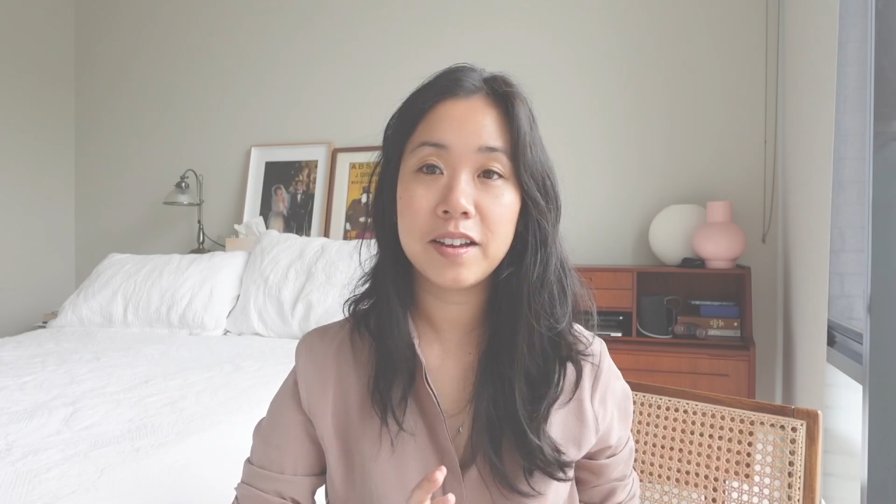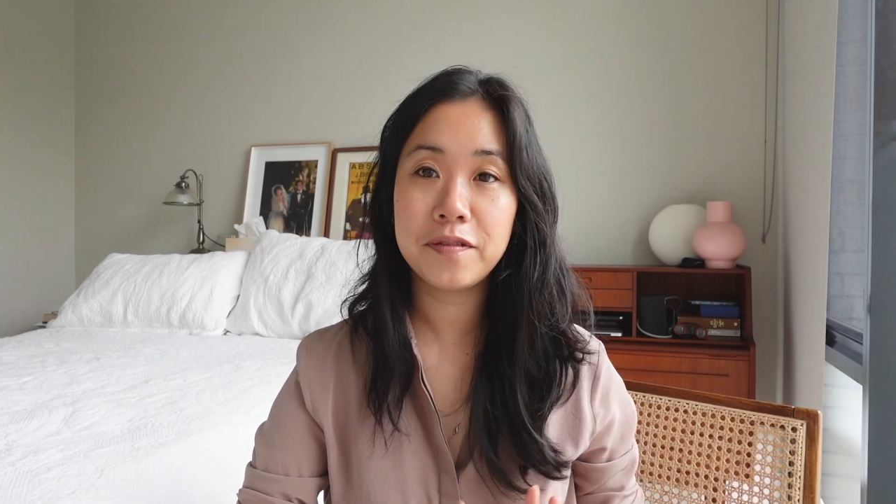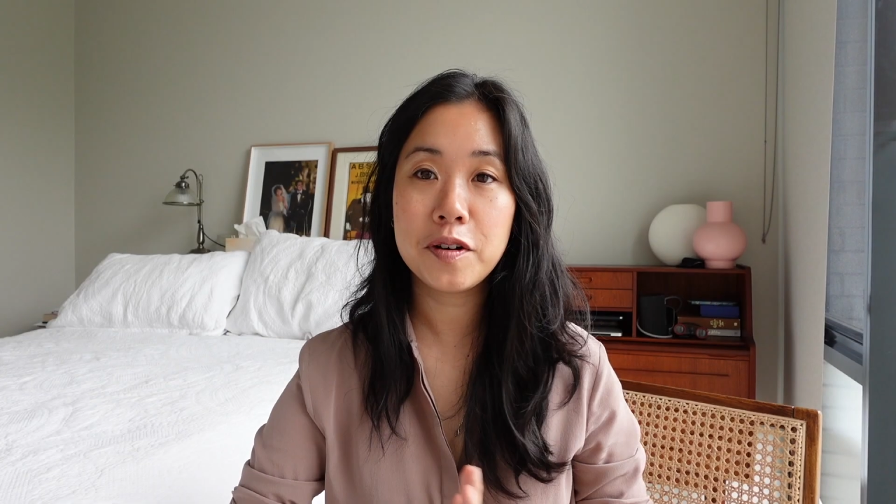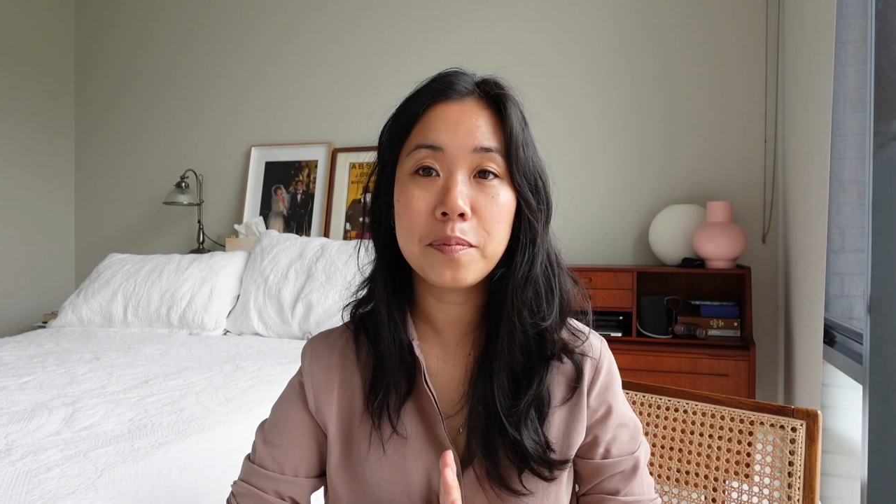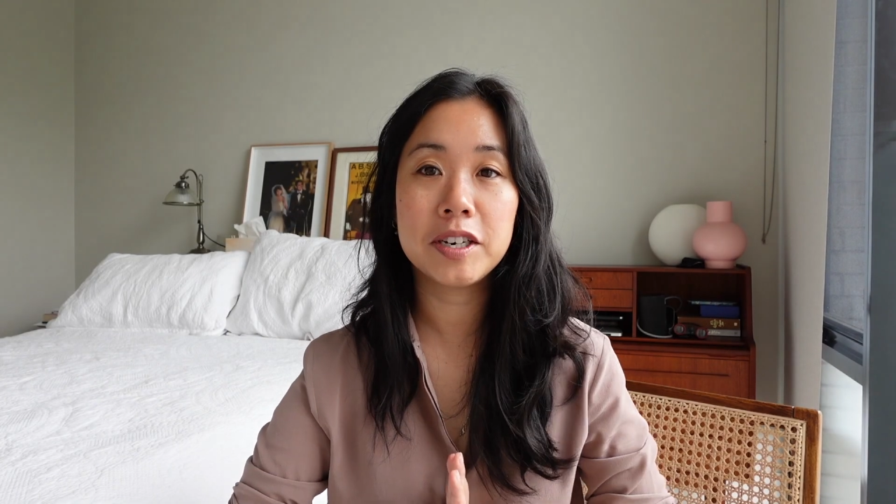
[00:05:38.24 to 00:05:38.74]

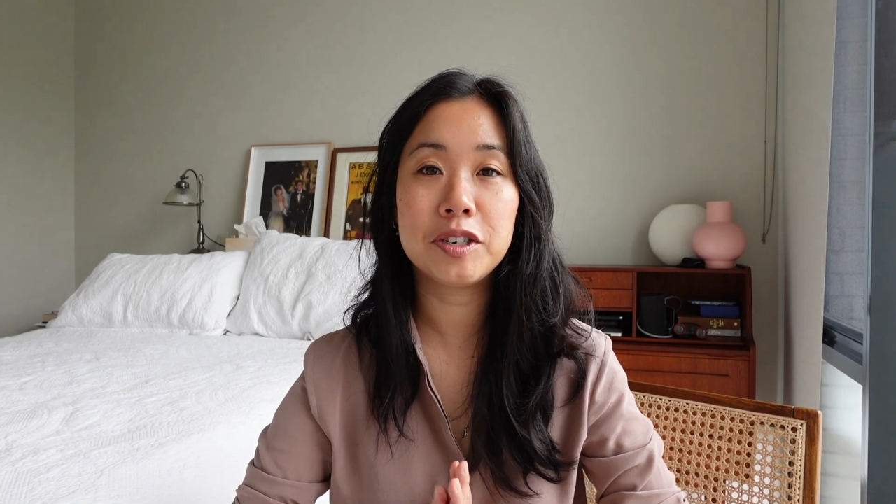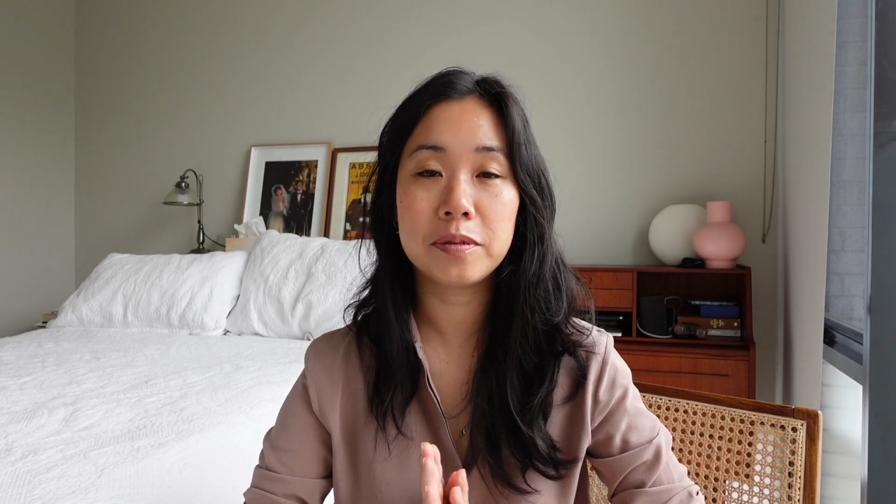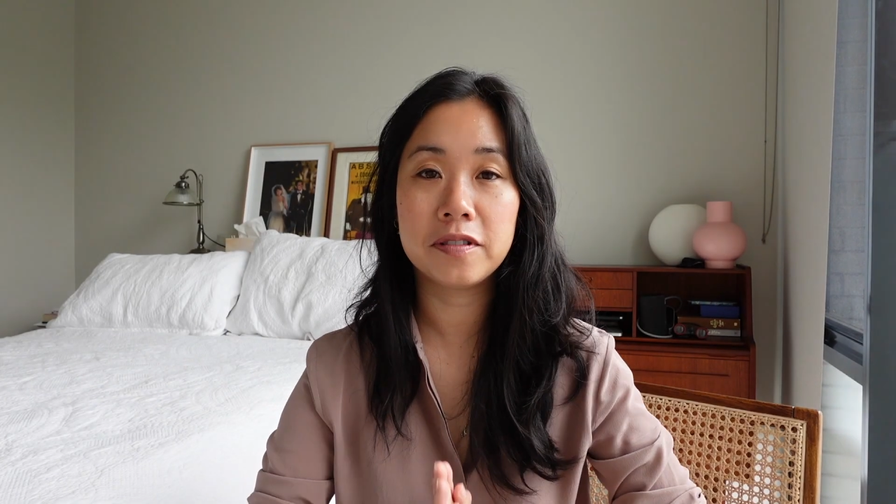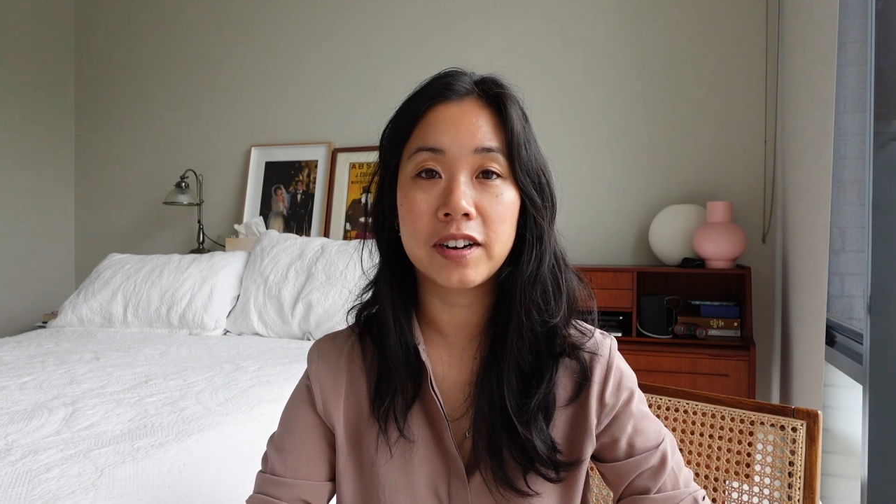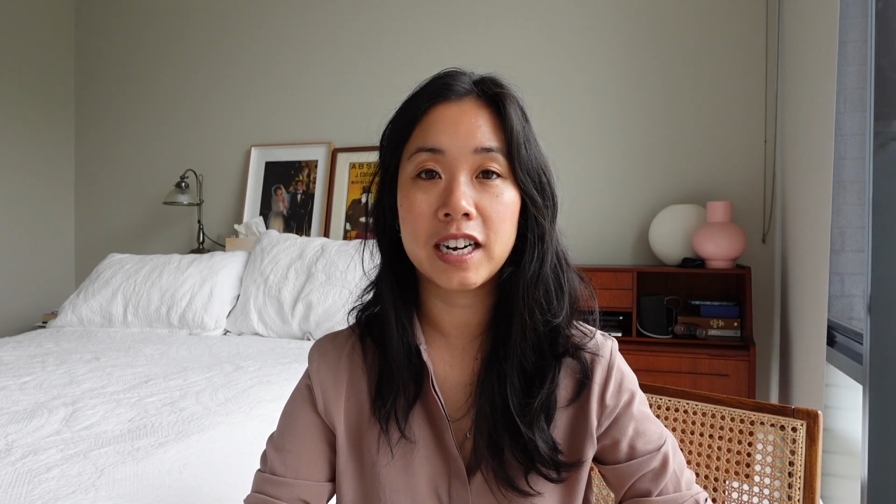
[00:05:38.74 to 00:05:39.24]
if your
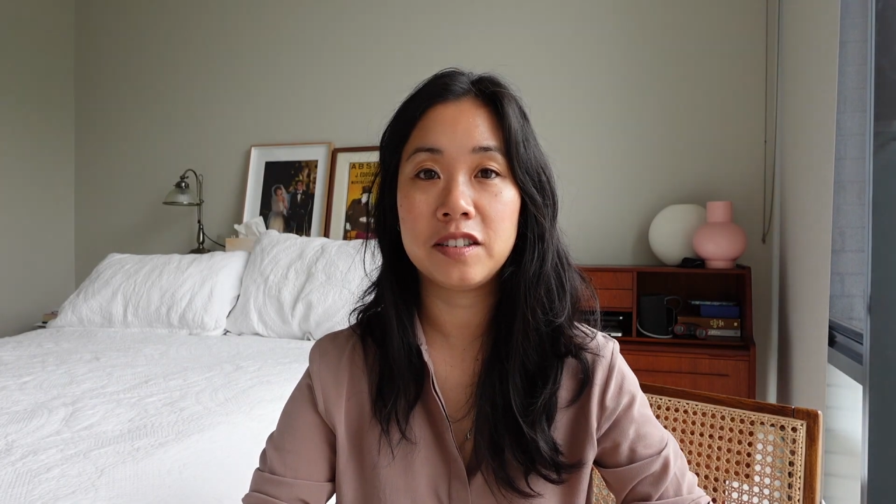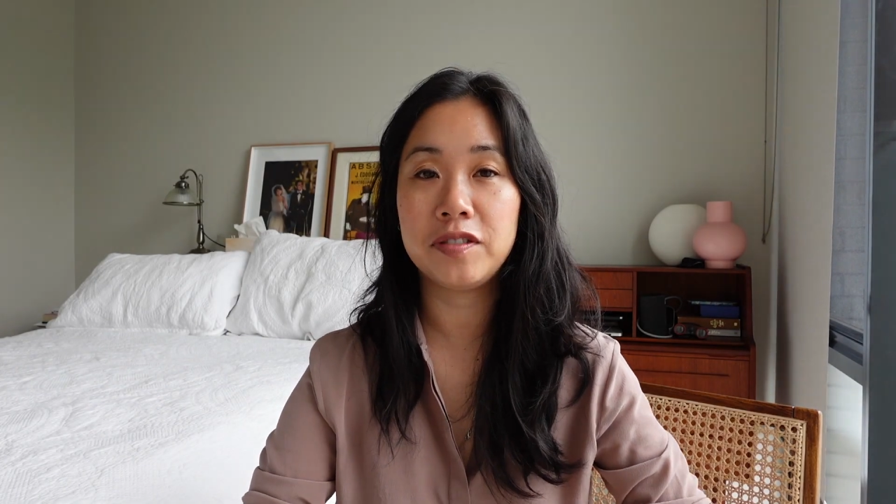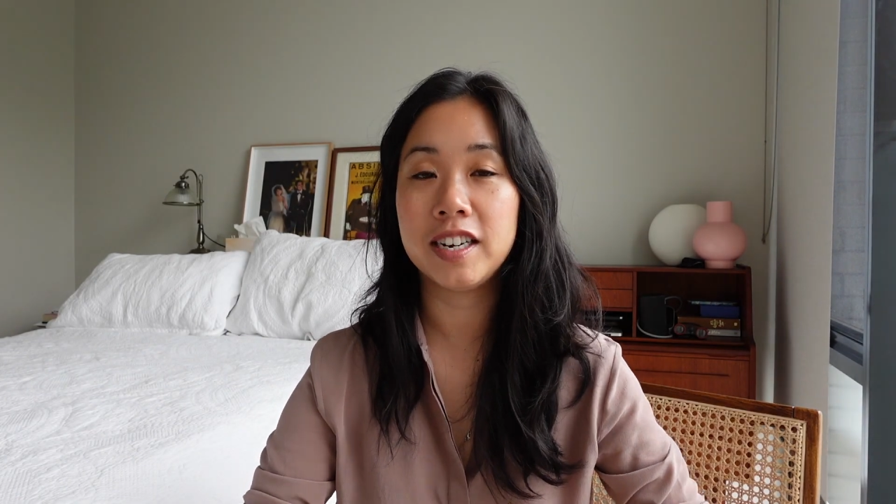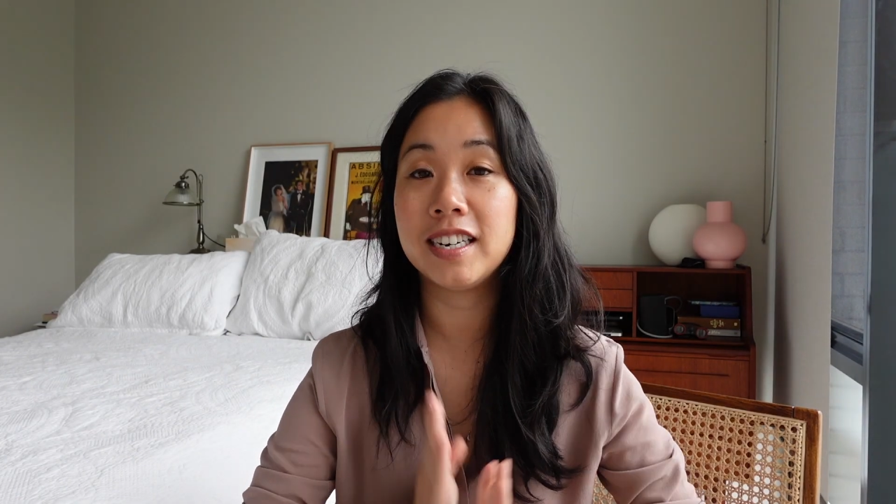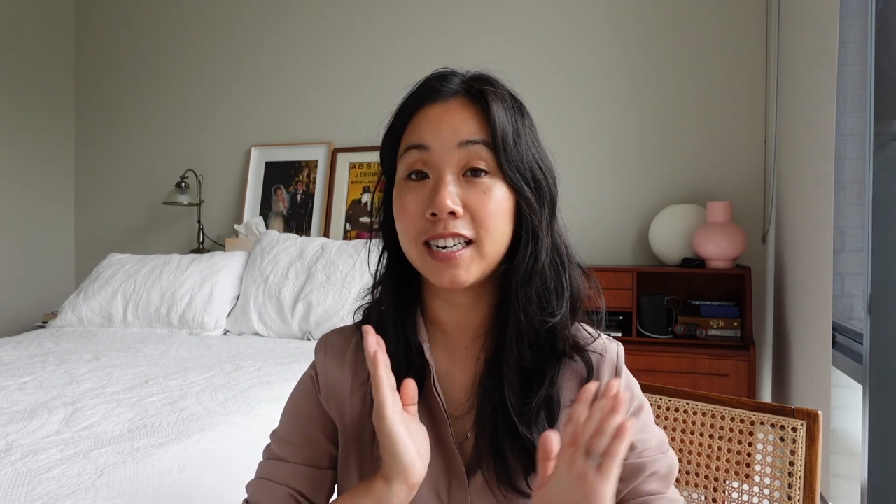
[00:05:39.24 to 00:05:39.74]
budget provides for you to